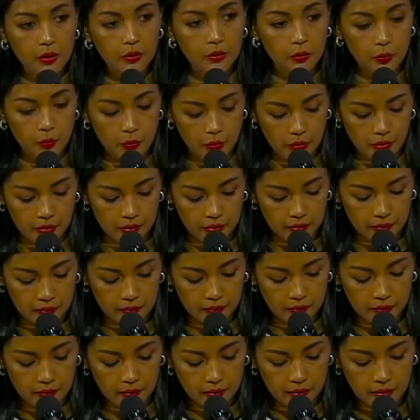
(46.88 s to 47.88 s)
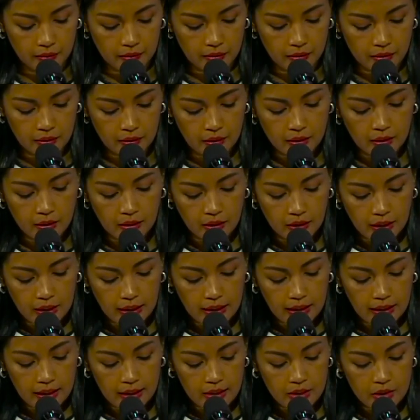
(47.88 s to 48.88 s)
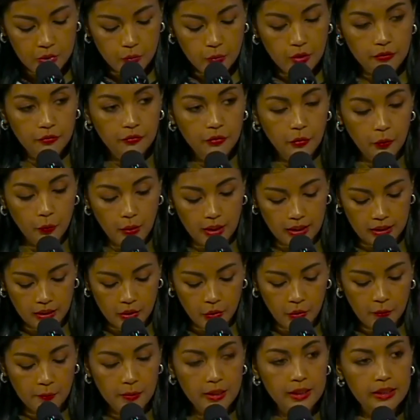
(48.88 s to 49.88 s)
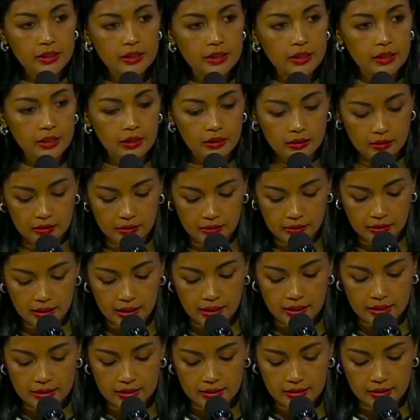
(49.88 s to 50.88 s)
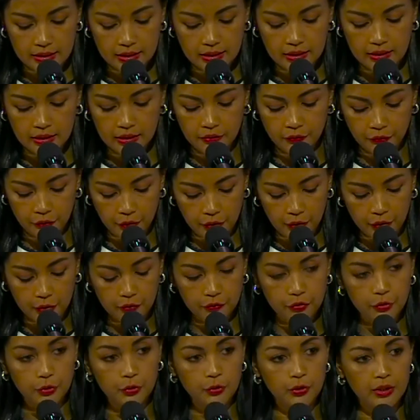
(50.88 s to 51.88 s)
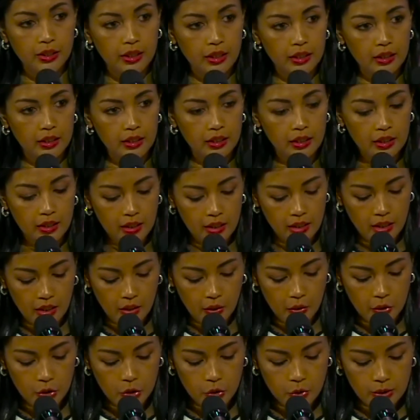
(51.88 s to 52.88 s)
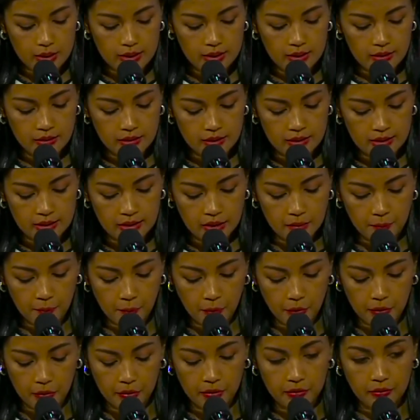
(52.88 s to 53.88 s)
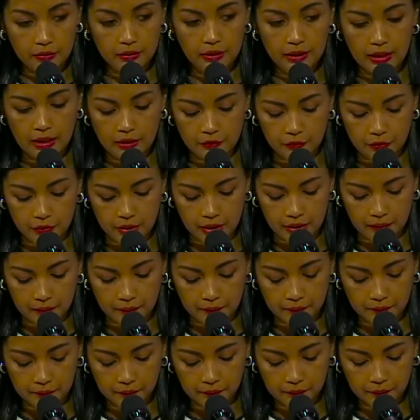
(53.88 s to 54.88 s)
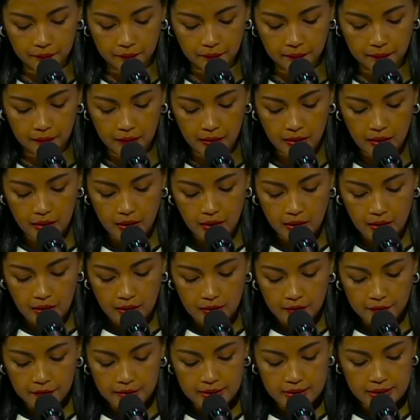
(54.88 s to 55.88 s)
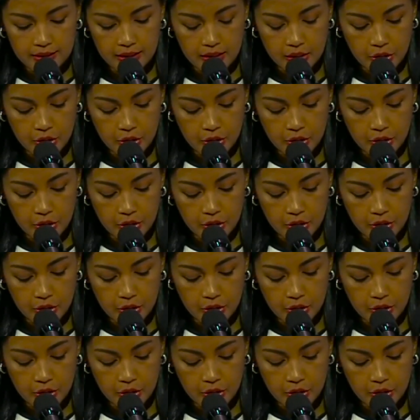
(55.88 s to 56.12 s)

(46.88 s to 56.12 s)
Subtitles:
around the world. It is with great humility that I stand in front of you today, addressing this important gathering. This